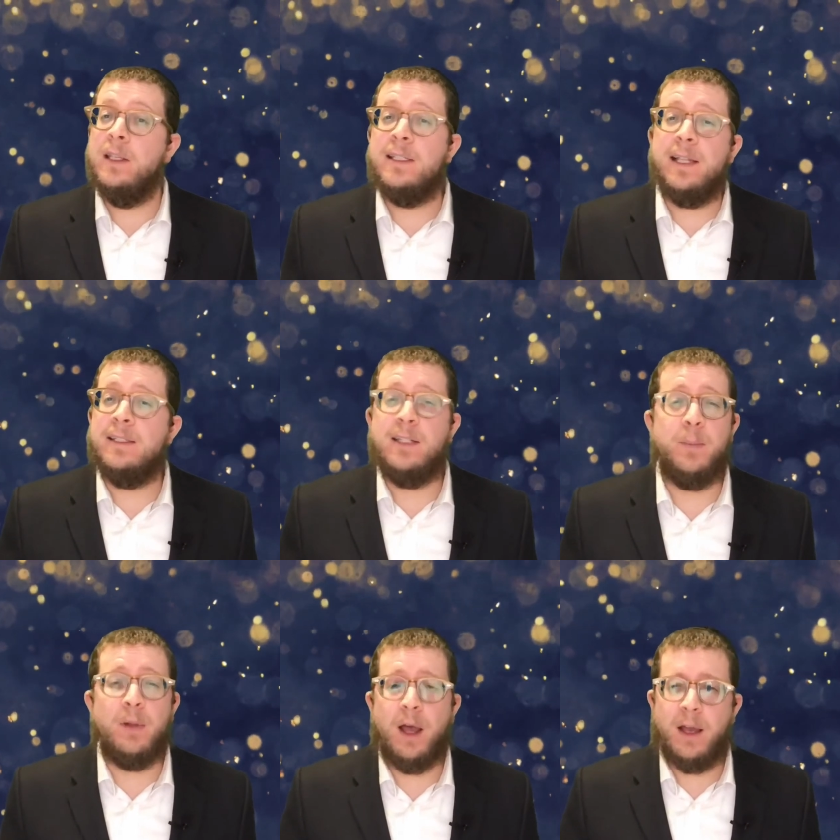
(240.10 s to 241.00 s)
lesson
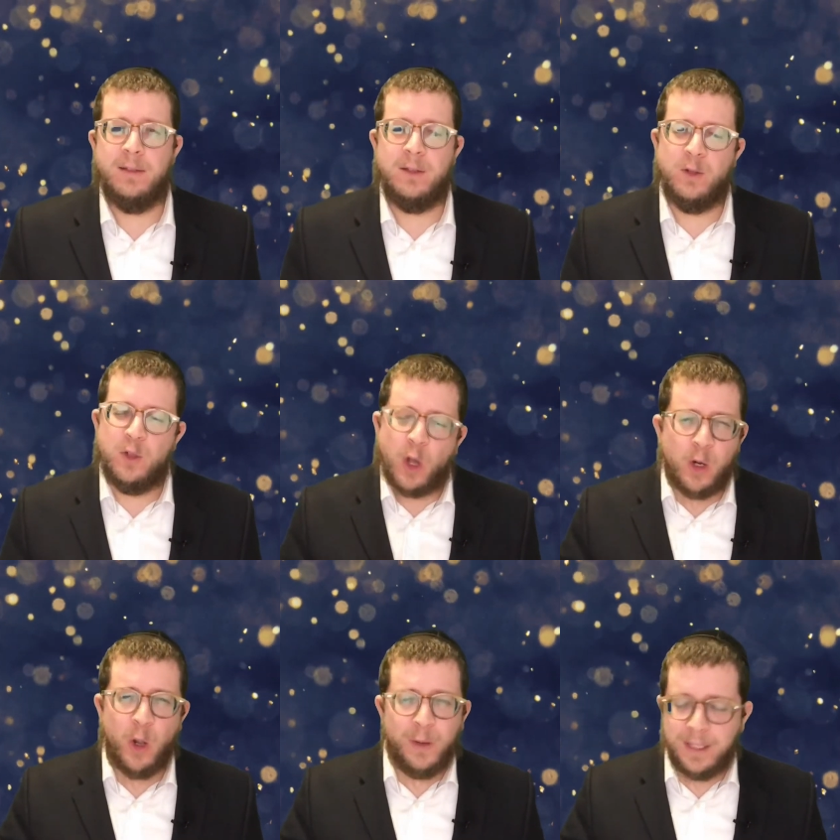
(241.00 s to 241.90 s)
applies not
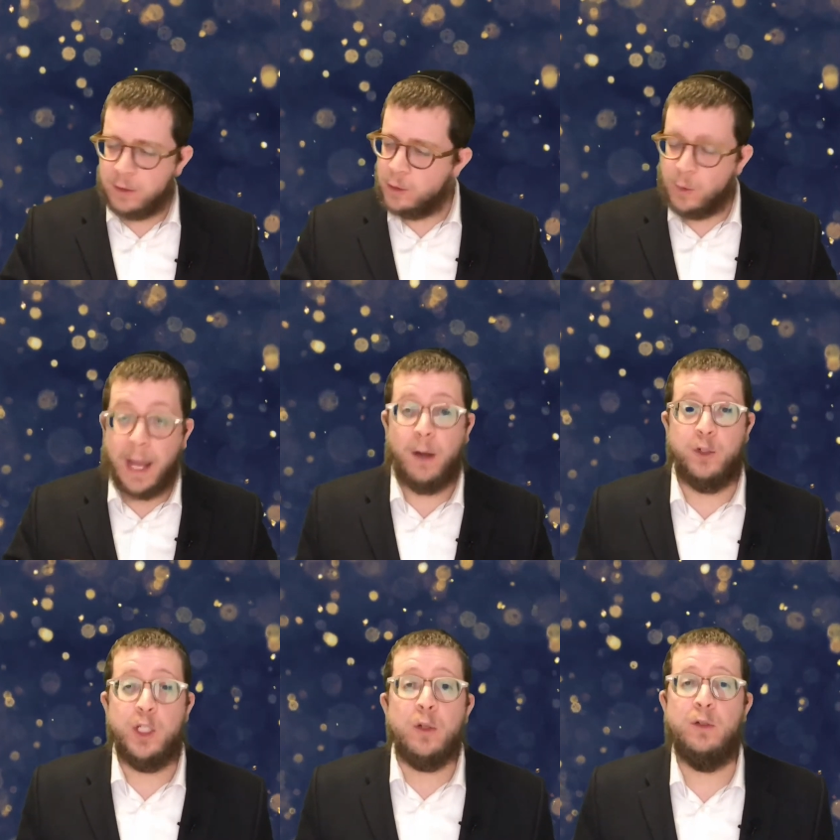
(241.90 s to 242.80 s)
only to our
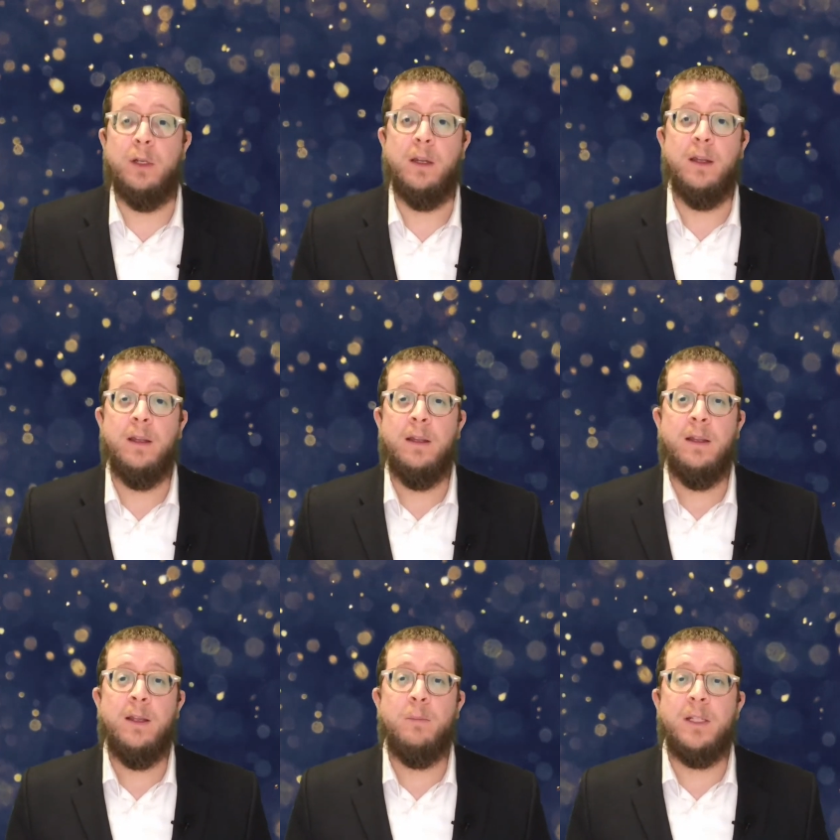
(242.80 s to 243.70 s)
children,
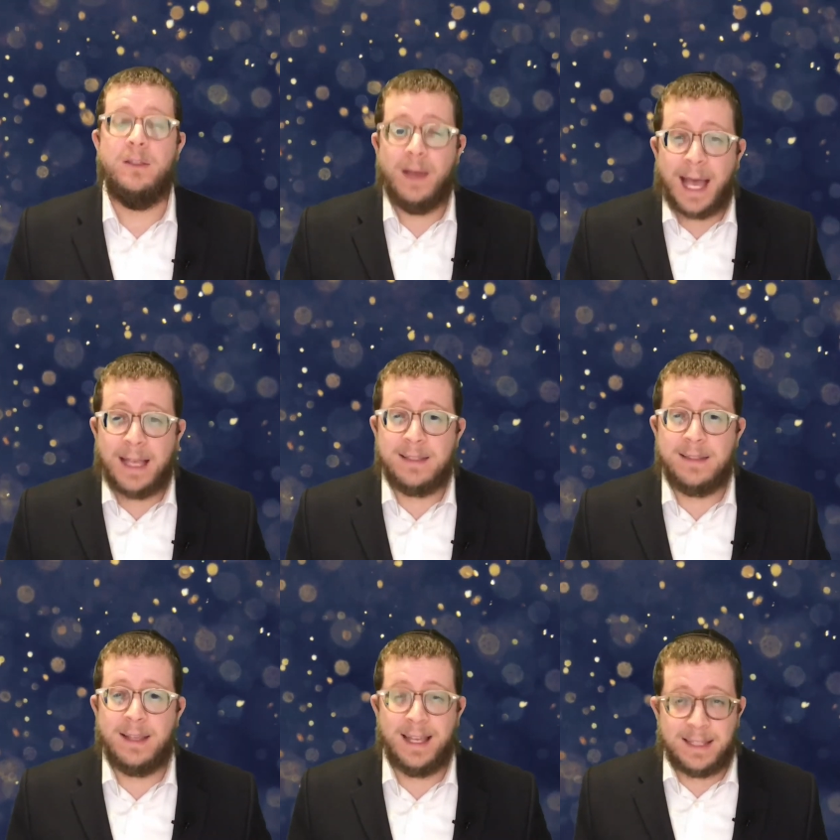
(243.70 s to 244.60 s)
but to
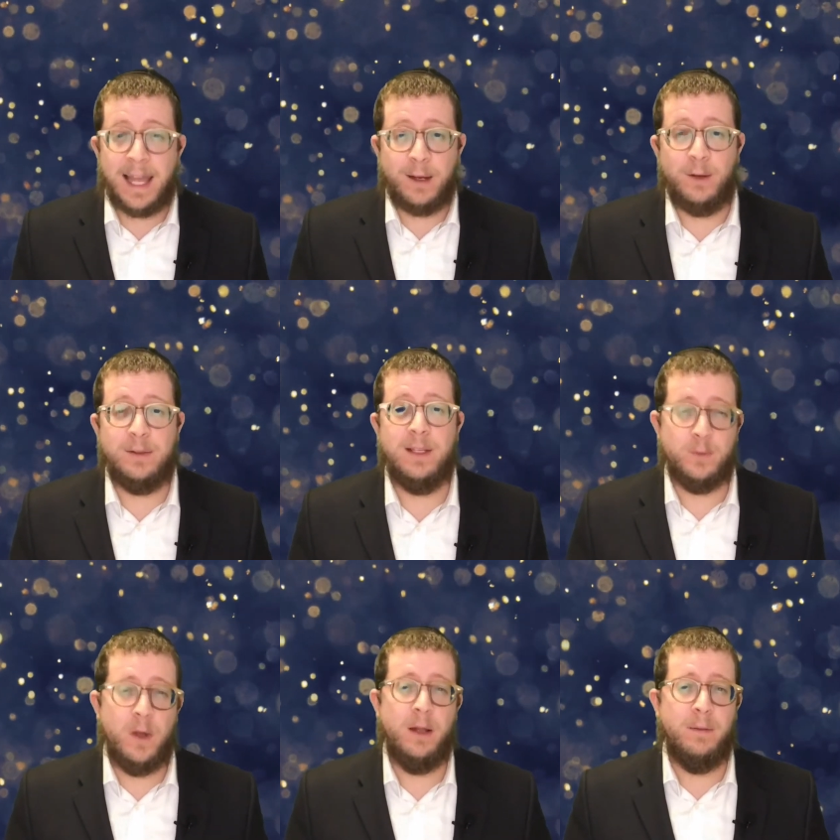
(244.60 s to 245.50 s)
us as adults as
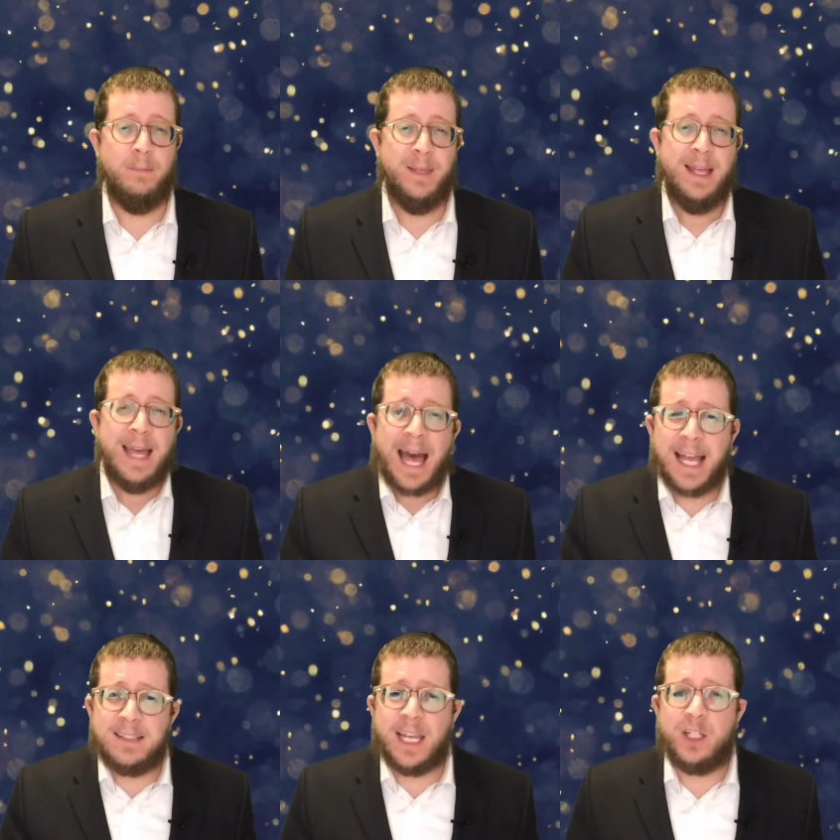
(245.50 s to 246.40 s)
well. Our
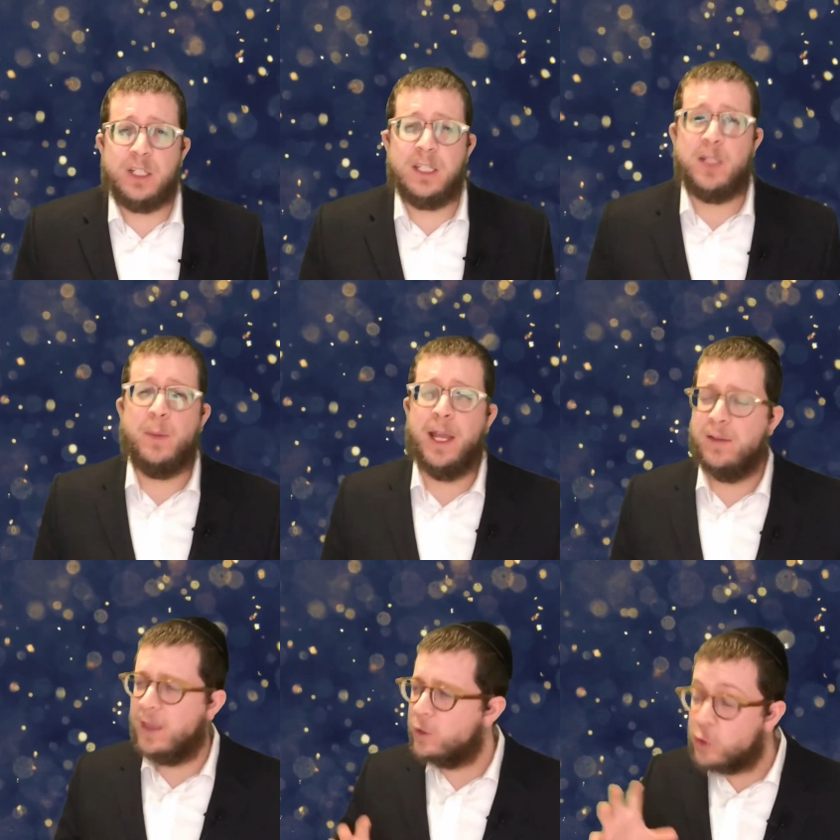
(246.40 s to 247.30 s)
sages explain
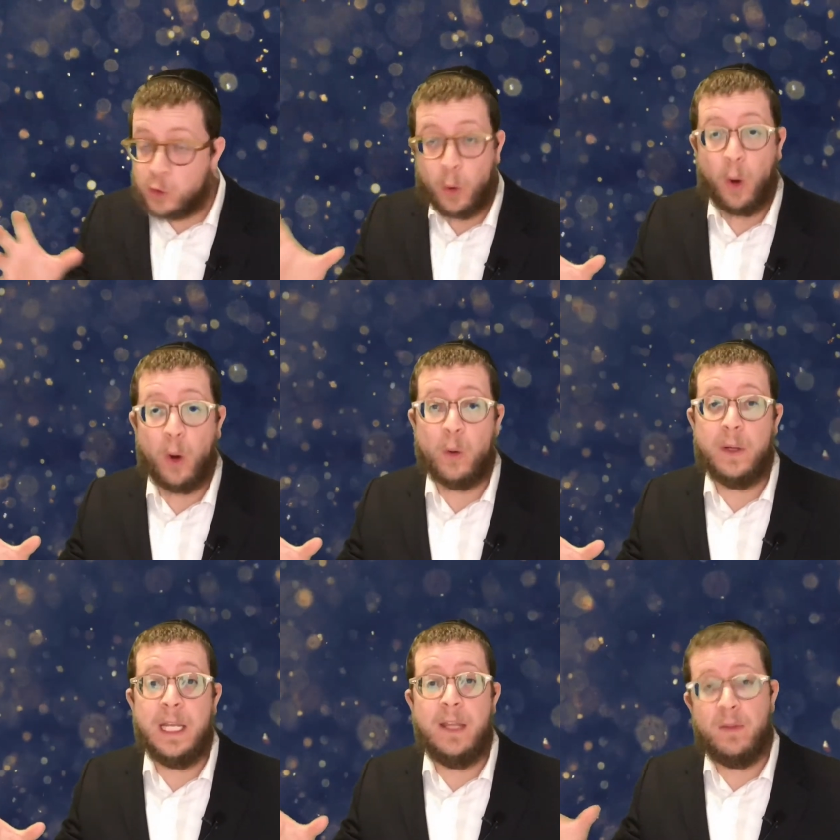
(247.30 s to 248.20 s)
that the
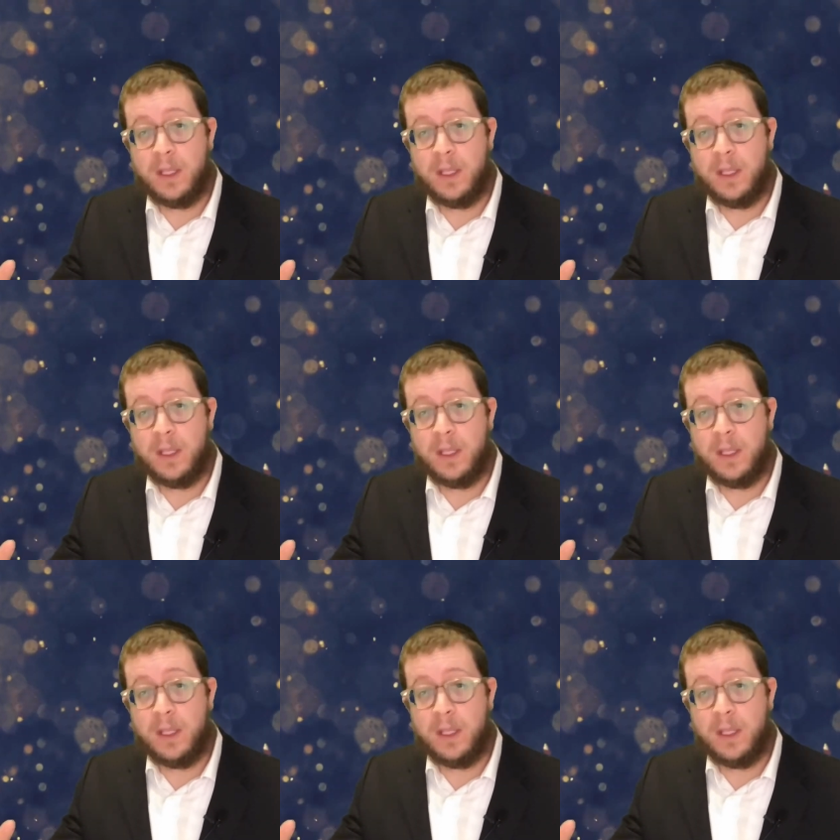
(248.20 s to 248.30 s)
door in this